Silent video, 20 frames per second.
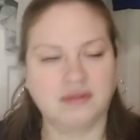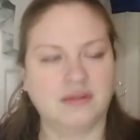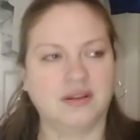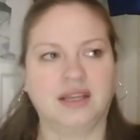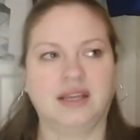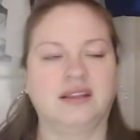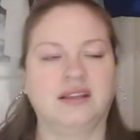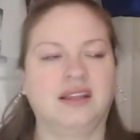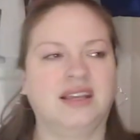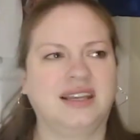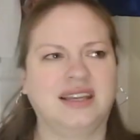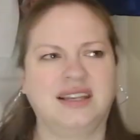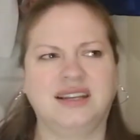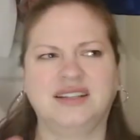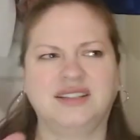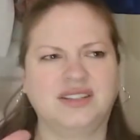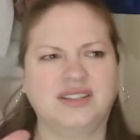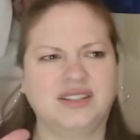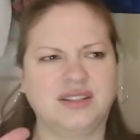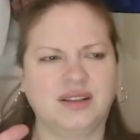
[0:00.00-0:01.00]
Like,
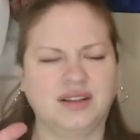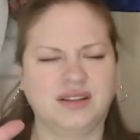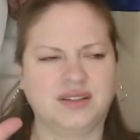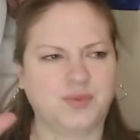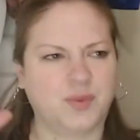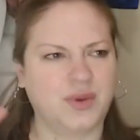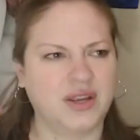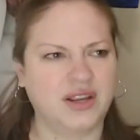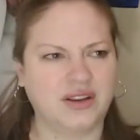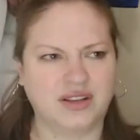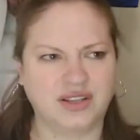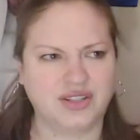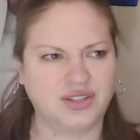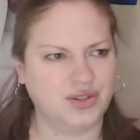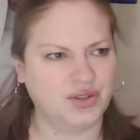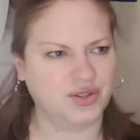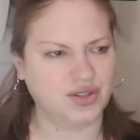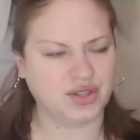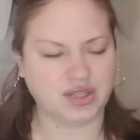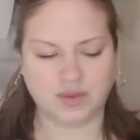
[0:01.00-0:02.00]
and it's weird
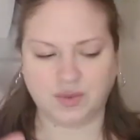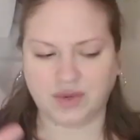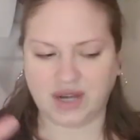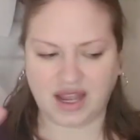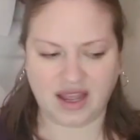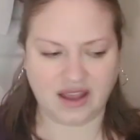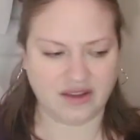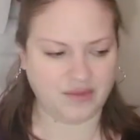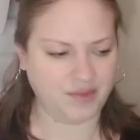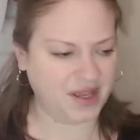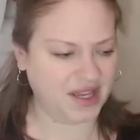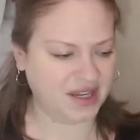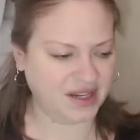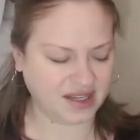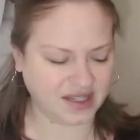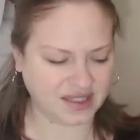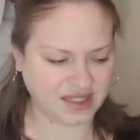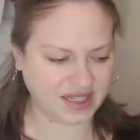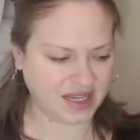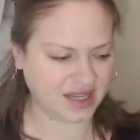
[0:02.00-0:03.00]
because usually when I have
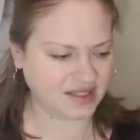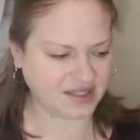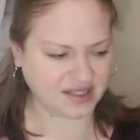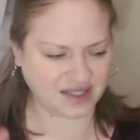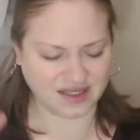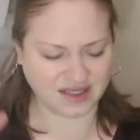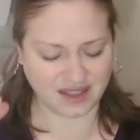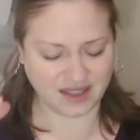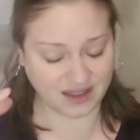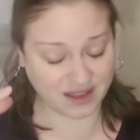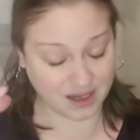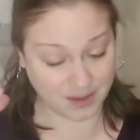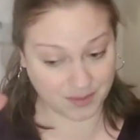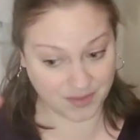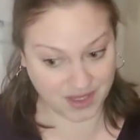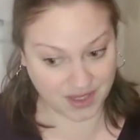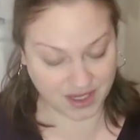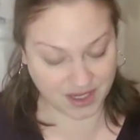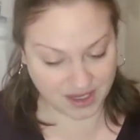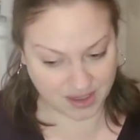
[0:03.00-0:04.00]
panic attacks, it's not that I'm
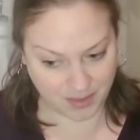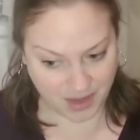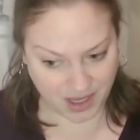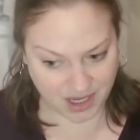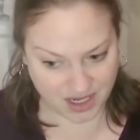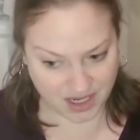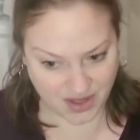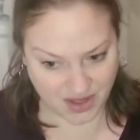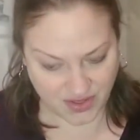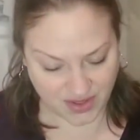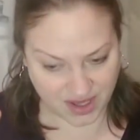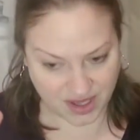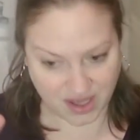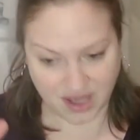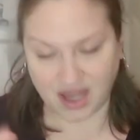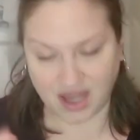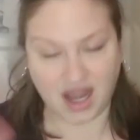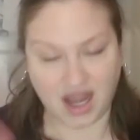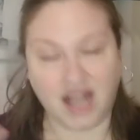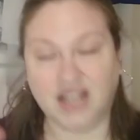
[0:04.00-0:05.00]
thinking about anything.
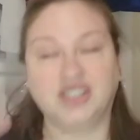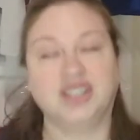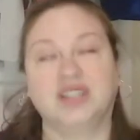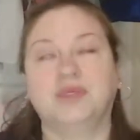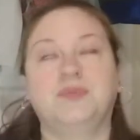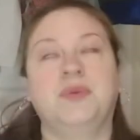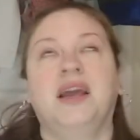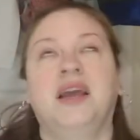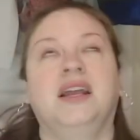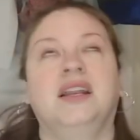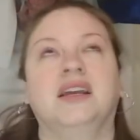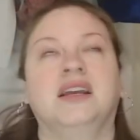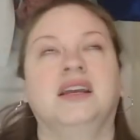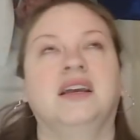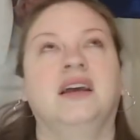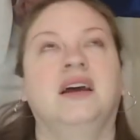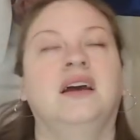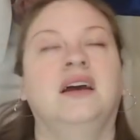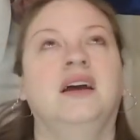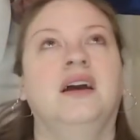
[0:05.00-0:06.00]
I just
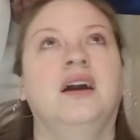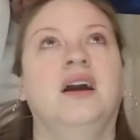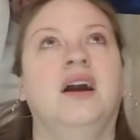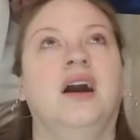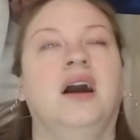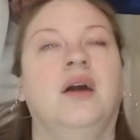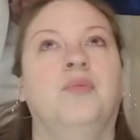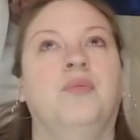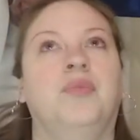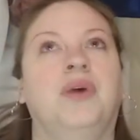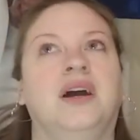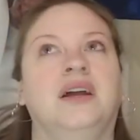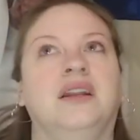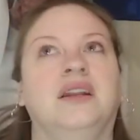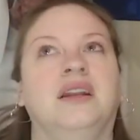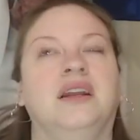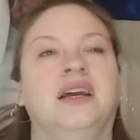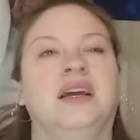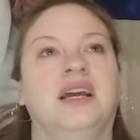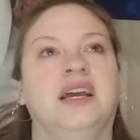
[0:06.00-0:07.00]
panic.
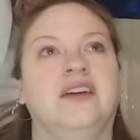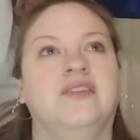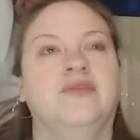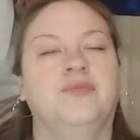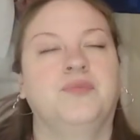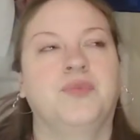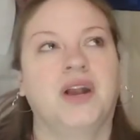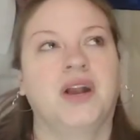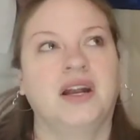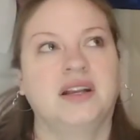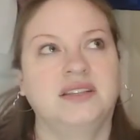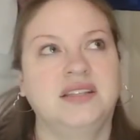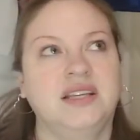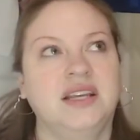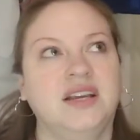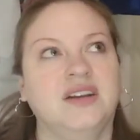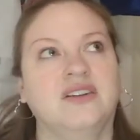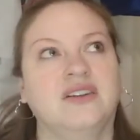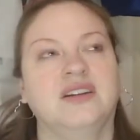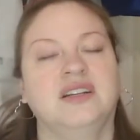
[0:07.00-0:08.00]
But if Brad's
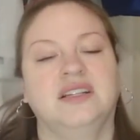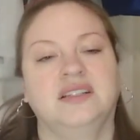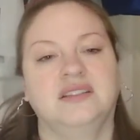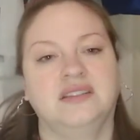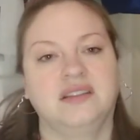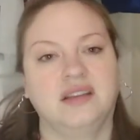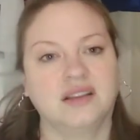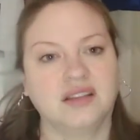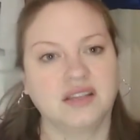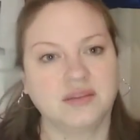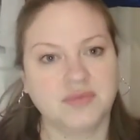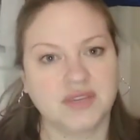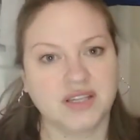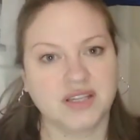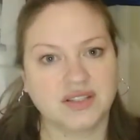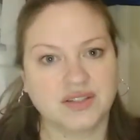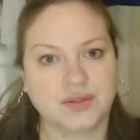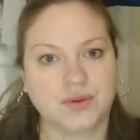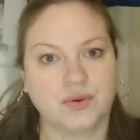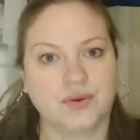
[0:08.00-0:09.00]
here and he's telling me
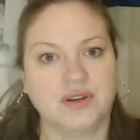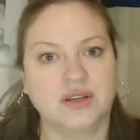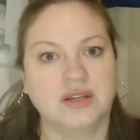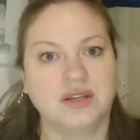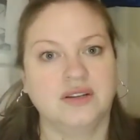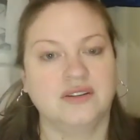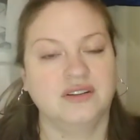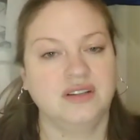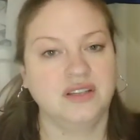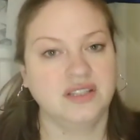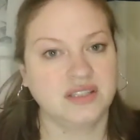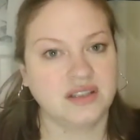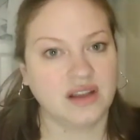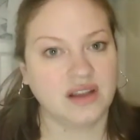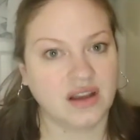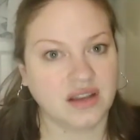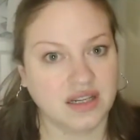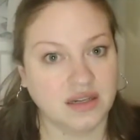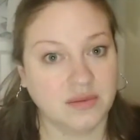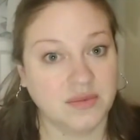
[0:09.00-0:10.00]
a story or he's
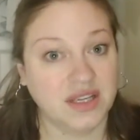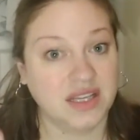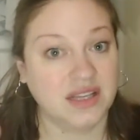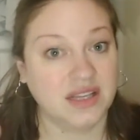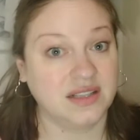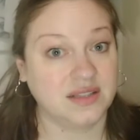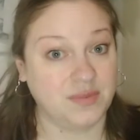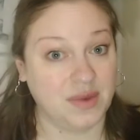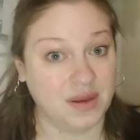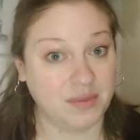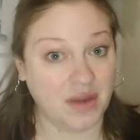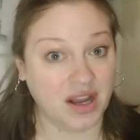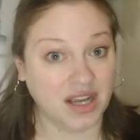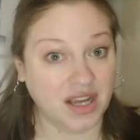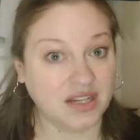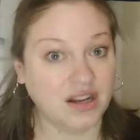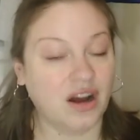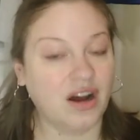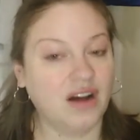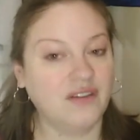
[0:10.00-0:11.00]
talking to me, he gets my
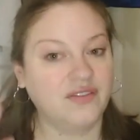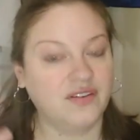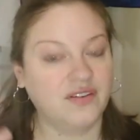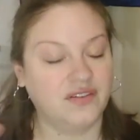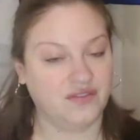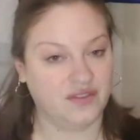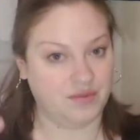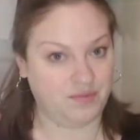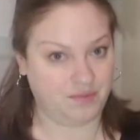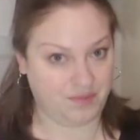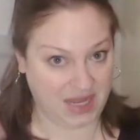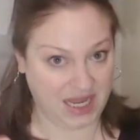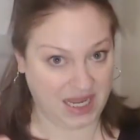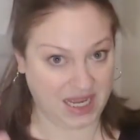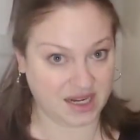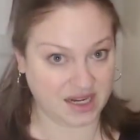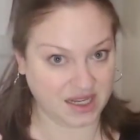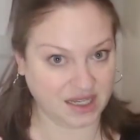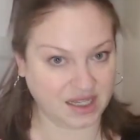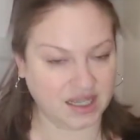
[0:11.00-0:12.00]
mind off of the
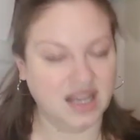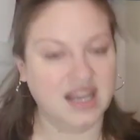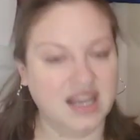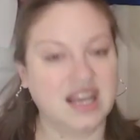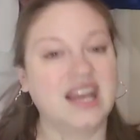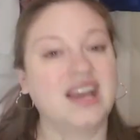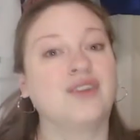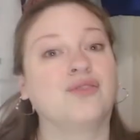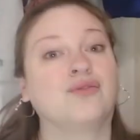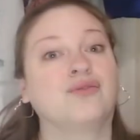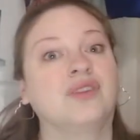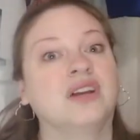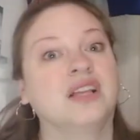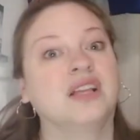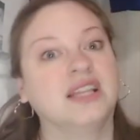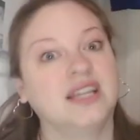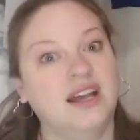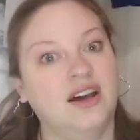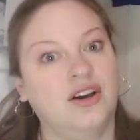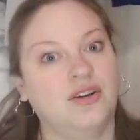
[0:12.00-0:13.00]
panic. It
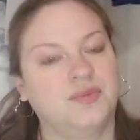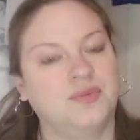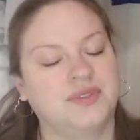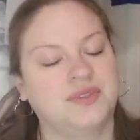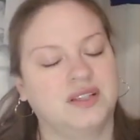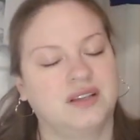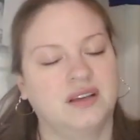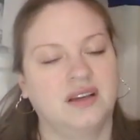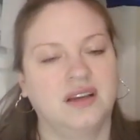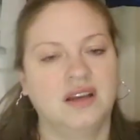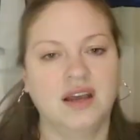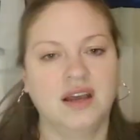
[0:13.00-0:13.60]
really helps.